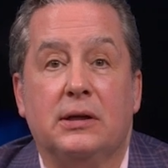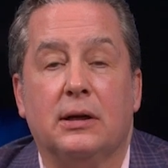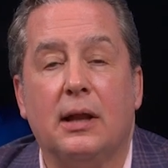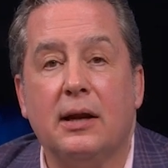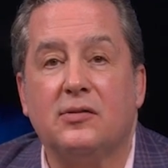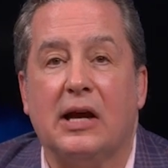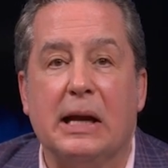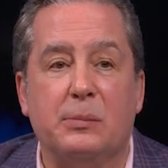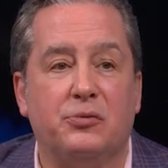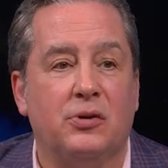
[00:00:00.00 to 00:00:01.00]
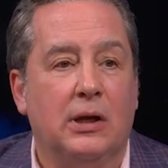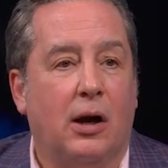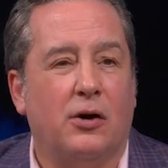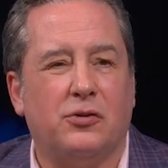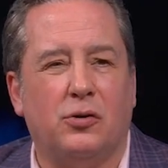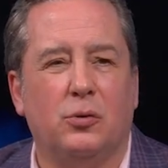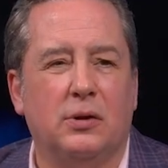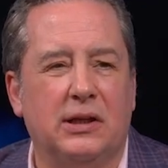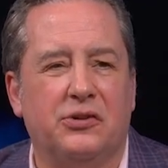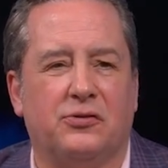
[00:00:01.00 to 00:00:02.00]
And a lot of times our to-do
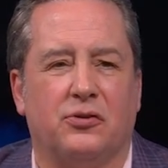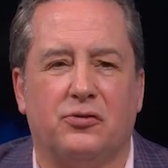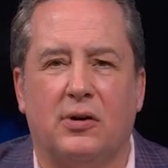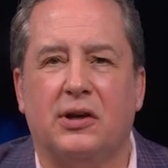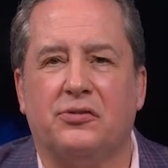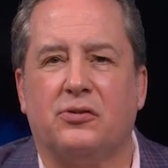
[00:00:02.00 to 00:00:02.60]
list, our stress,